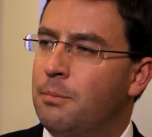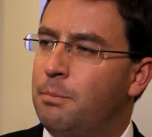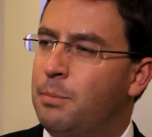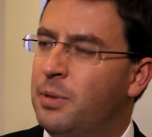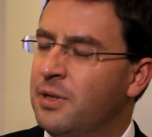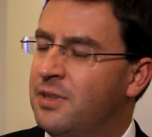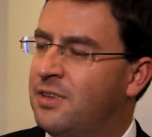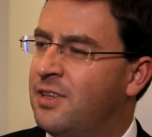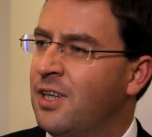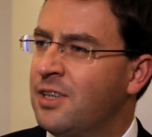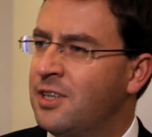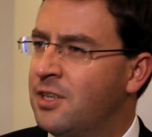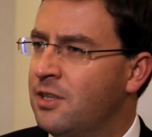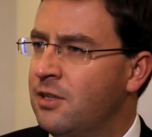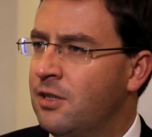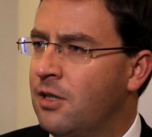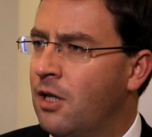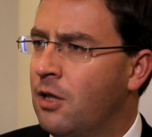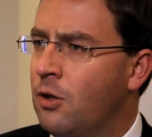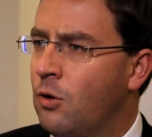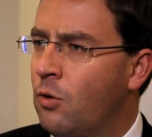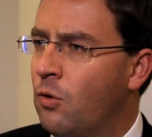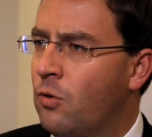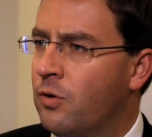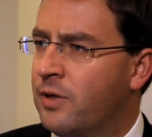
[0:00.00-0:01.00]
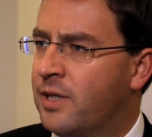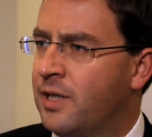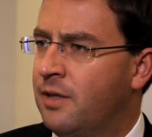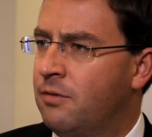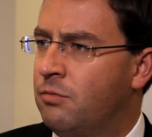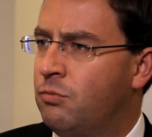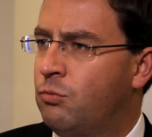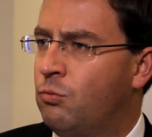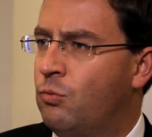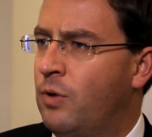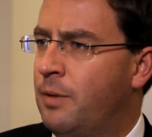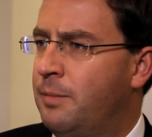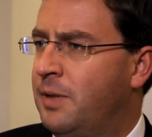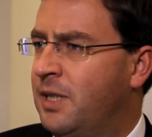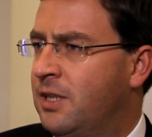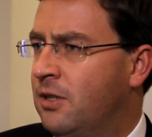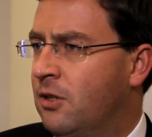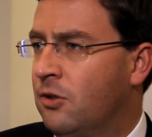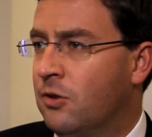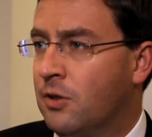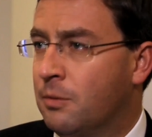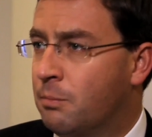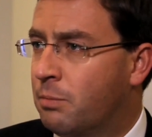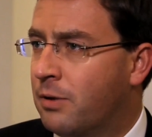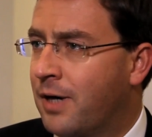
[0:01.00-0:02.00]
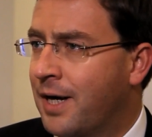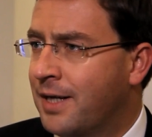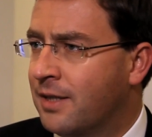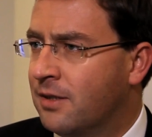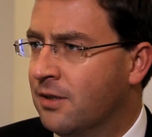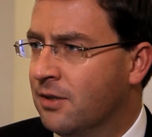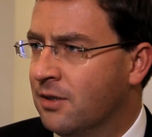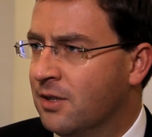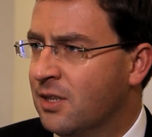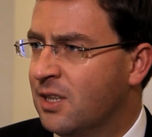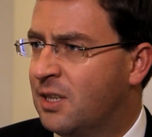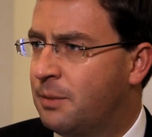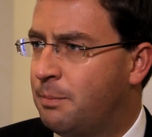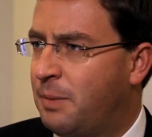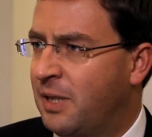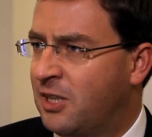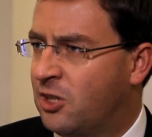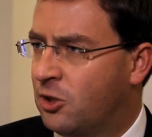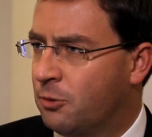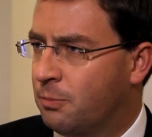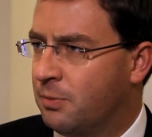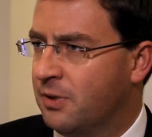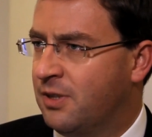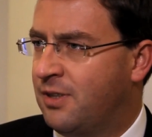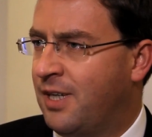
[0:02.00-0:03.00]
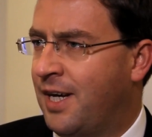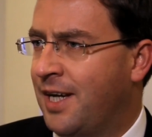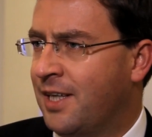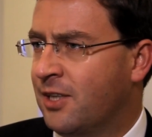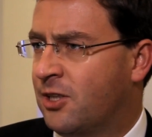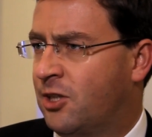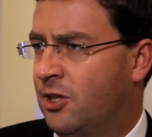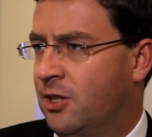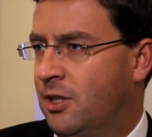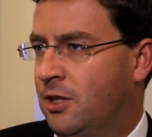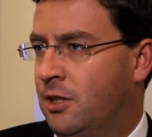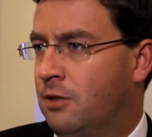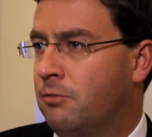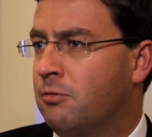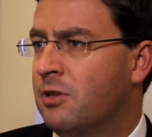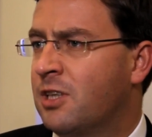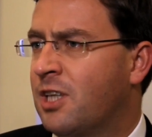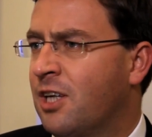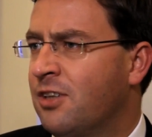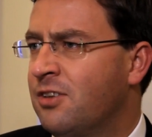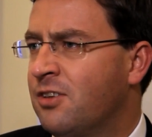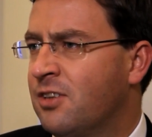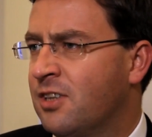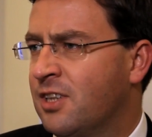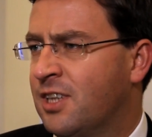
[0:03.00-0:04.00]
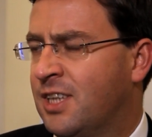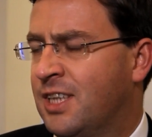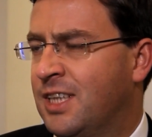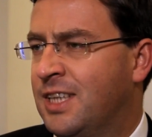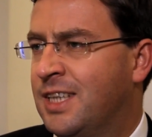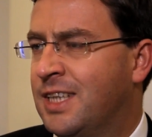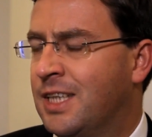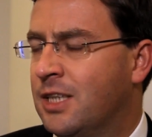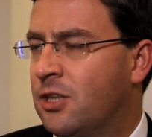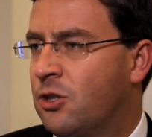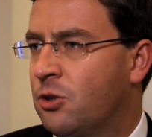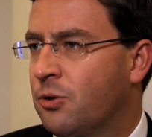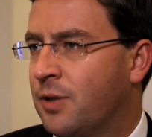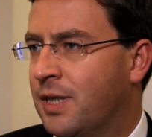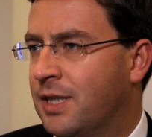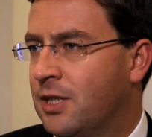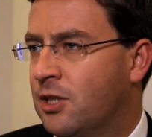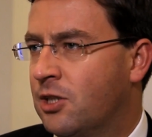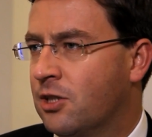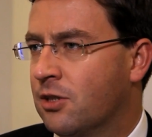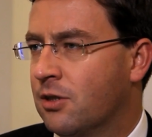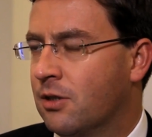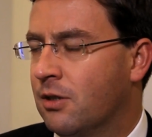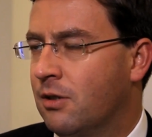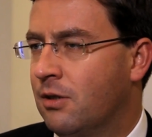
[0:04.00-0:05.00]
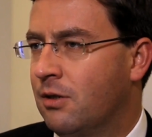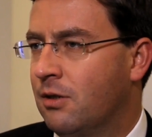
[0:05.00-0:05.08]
But doesn't the law give women who are pregnant special protection in a redundancy situation?